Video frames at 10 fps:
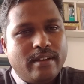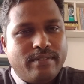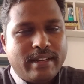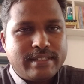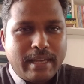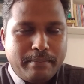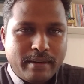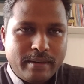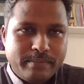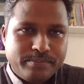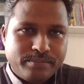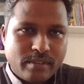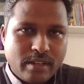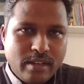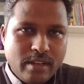For example,
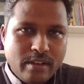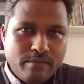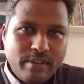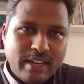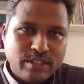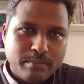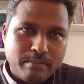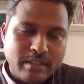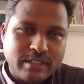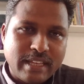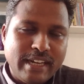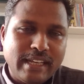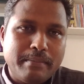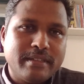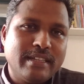when a
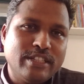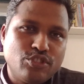skeletal muscle is